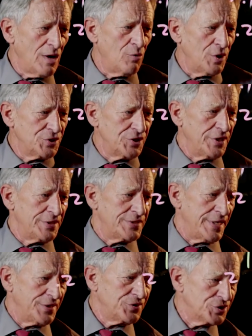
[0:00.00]
I want you to
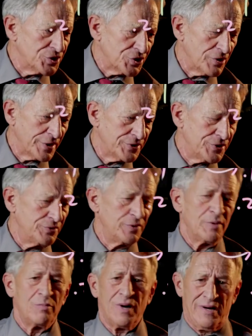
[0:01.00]
take the Shark
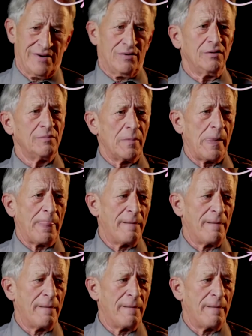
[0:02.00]
Tuna model